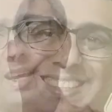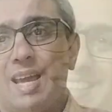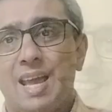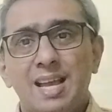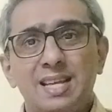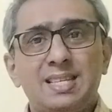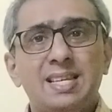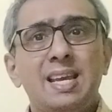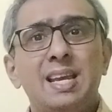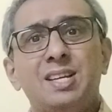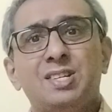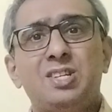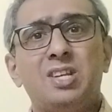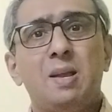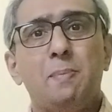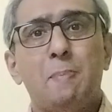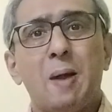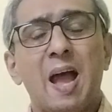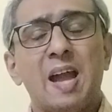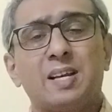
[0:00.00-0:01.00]
The
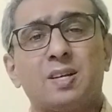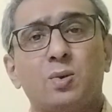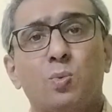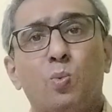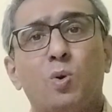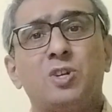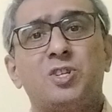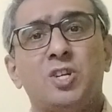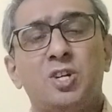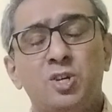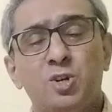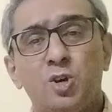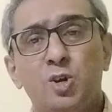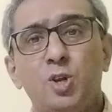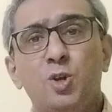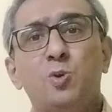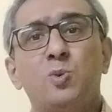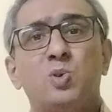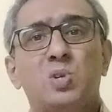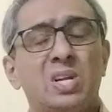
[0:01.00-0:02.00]
SC/ST Act was
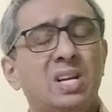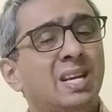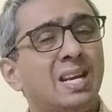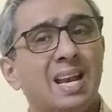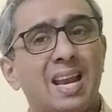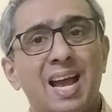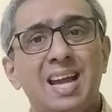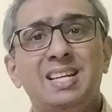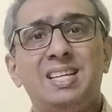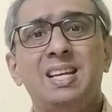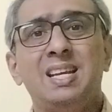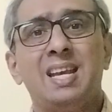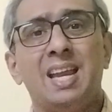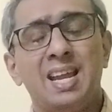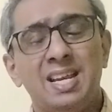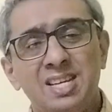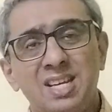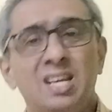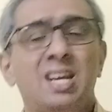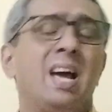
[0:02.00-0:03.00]
introduced in
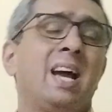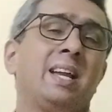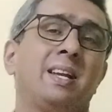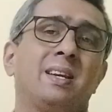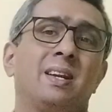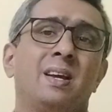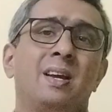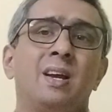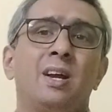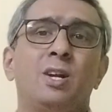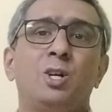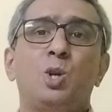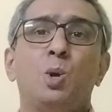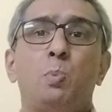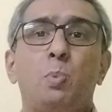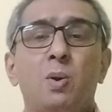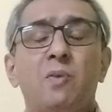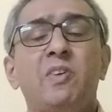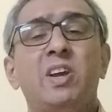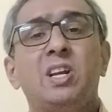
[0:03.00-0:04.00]
1989
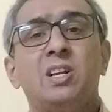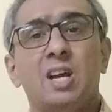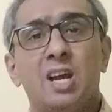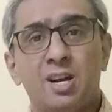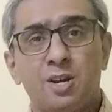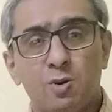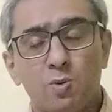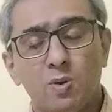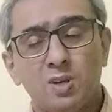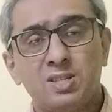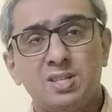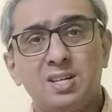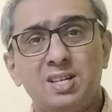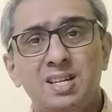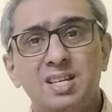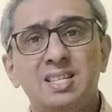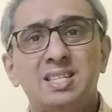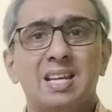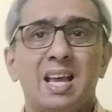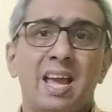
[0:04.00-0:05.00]
to prevent
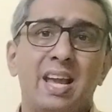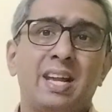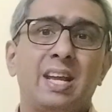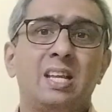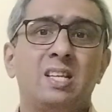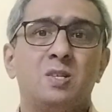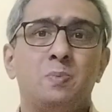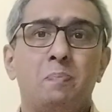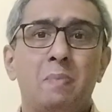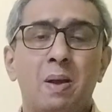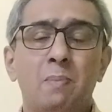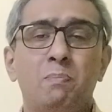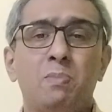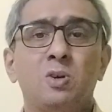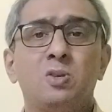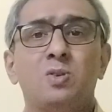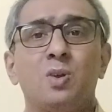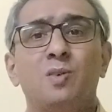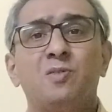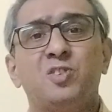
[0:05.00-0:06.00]
atrocities against
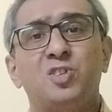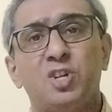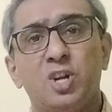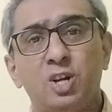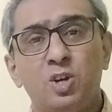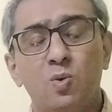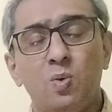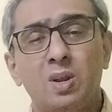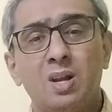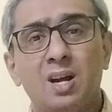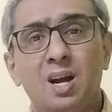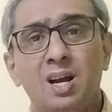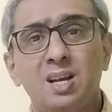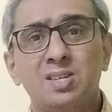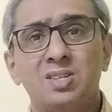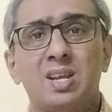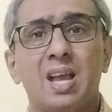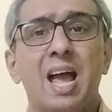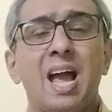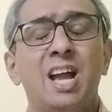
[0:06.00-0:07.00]
members of scheduled
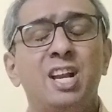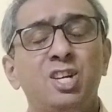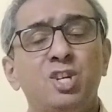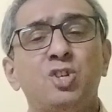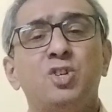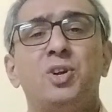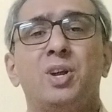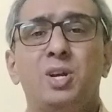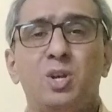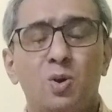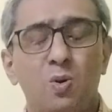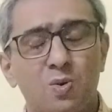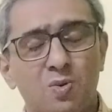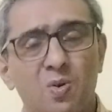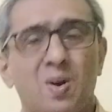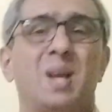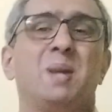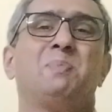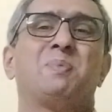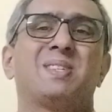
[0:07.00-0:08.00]
castes and scheduled
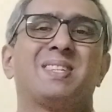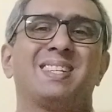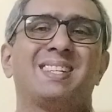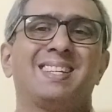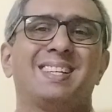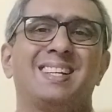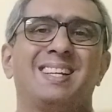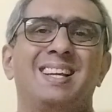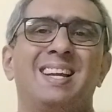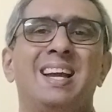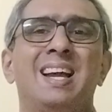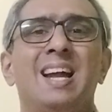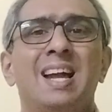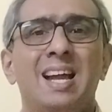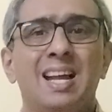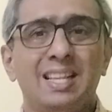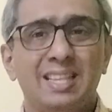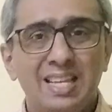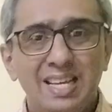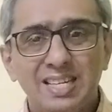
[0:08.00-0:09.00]
tribes.
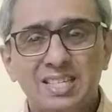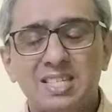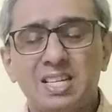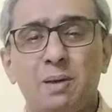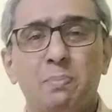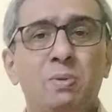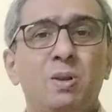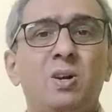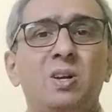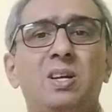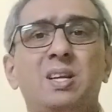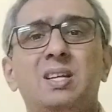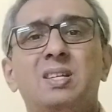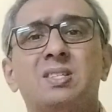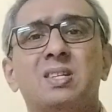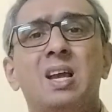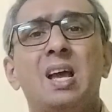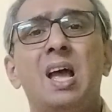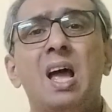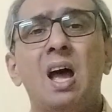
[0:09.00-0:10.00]
These
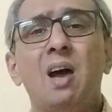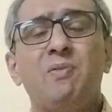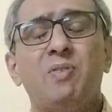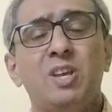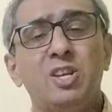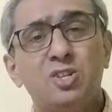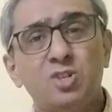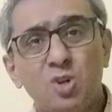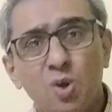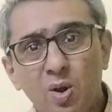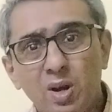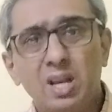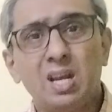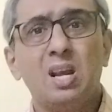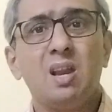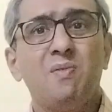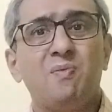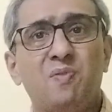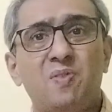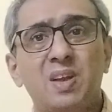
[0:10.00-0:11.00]
communities have
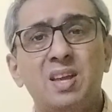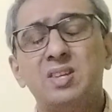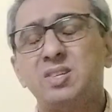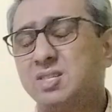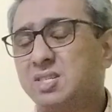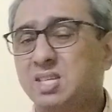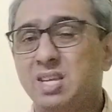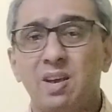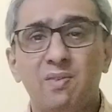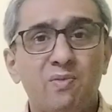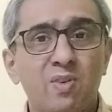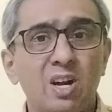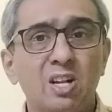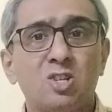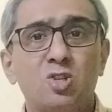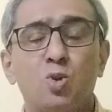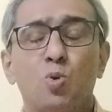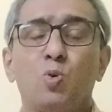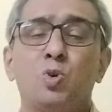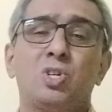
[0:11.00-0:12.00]
historically faced several
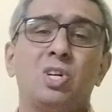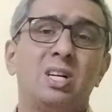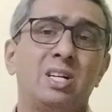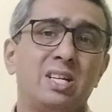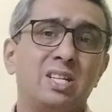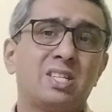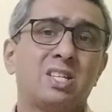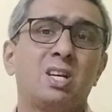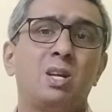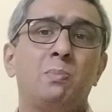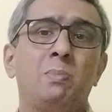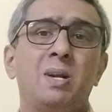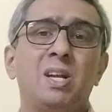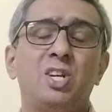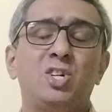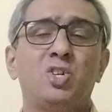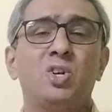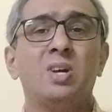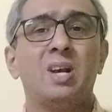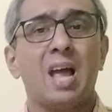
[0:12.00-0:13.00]
social
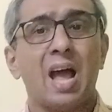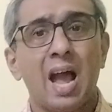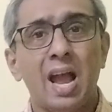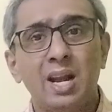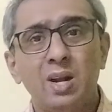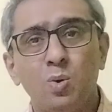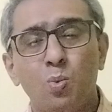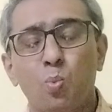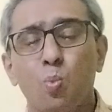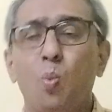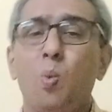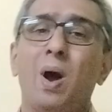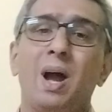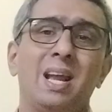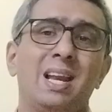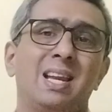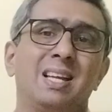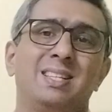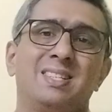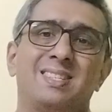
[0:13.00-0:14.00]
discrimination and
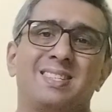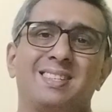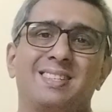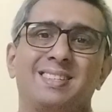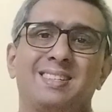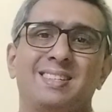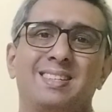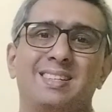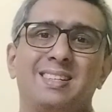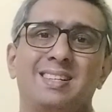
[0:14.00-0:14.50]
violence.